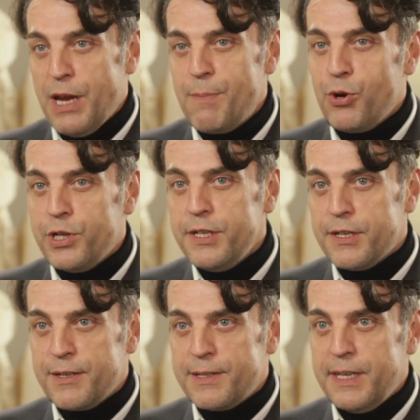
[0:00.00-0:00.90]
a
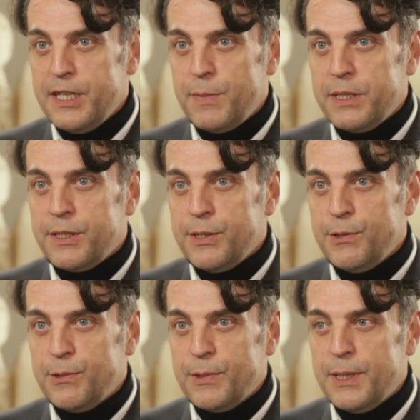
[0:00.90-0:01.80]
political statement
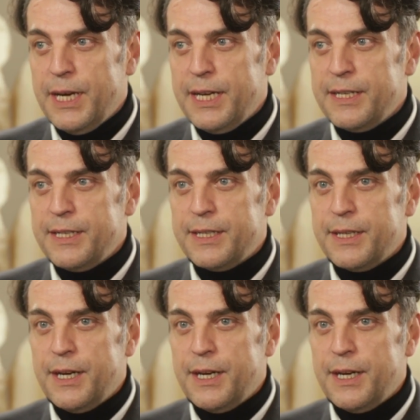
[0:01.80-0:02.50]
too. And